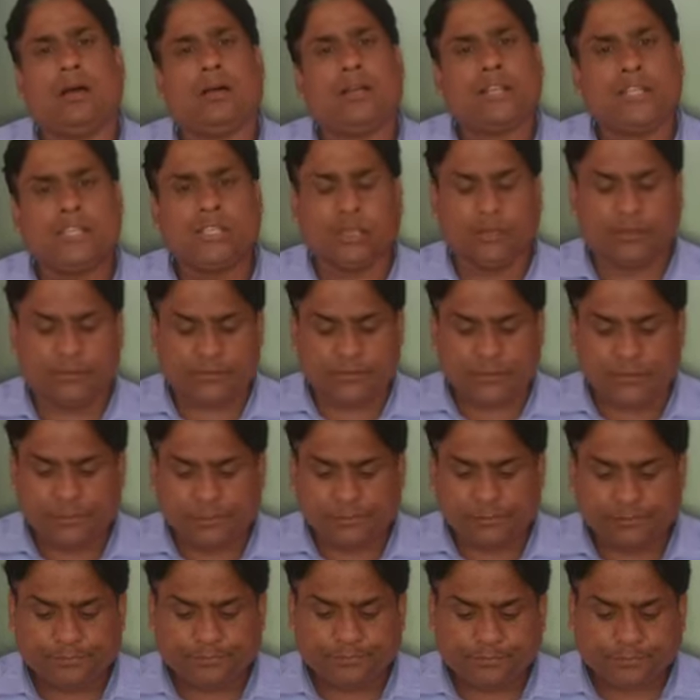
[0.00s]

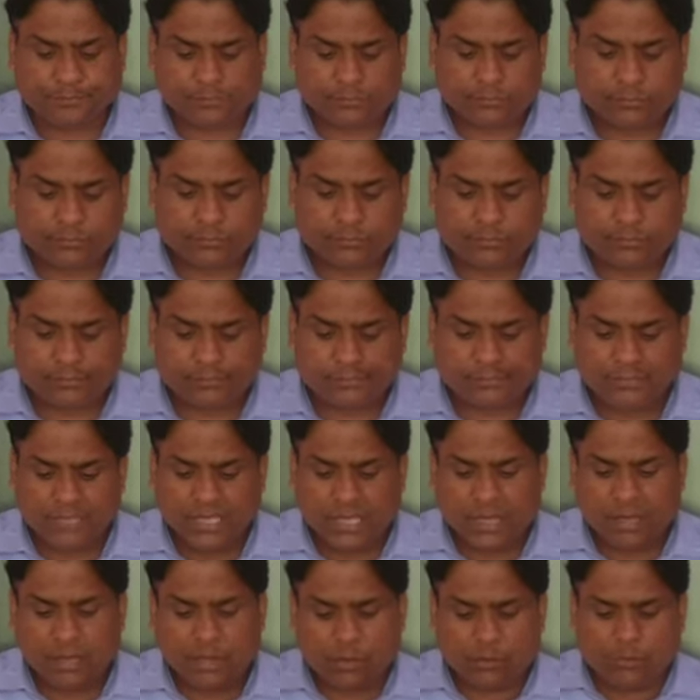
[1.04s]
reserves.
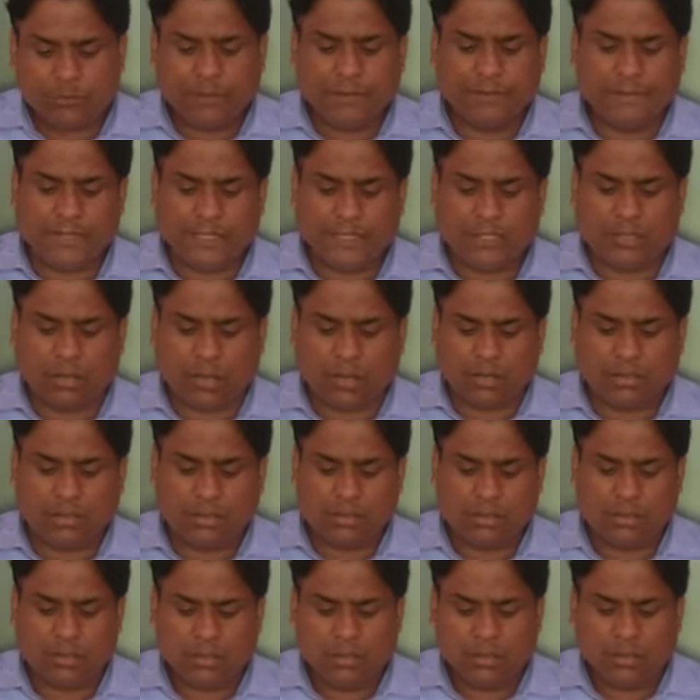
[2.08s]
We will
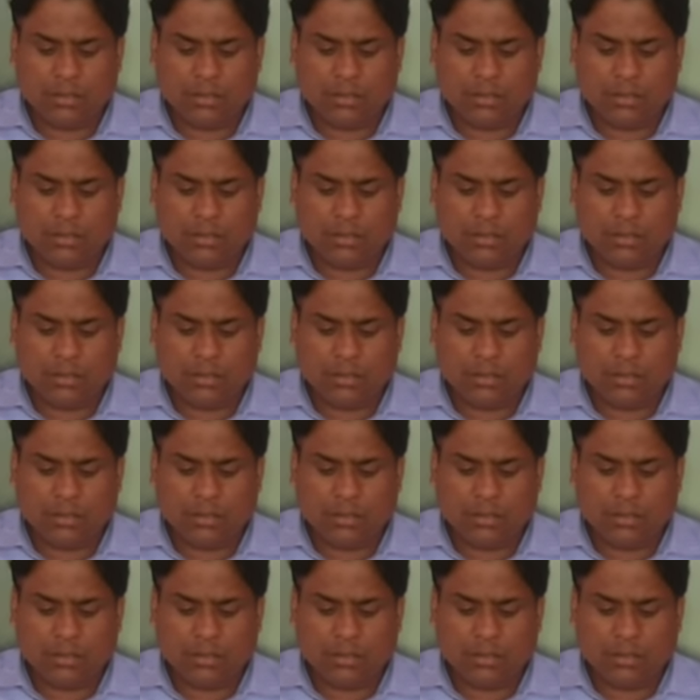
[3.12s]
talk